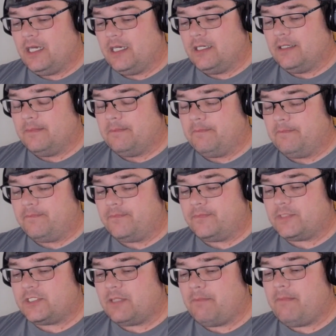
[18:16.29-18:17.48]

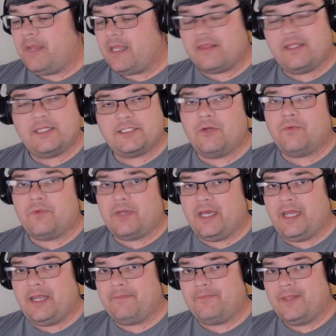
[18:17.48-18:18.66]
to make this
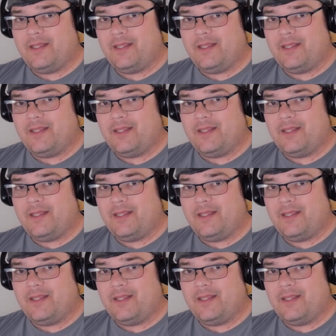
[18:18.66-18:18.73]
okay.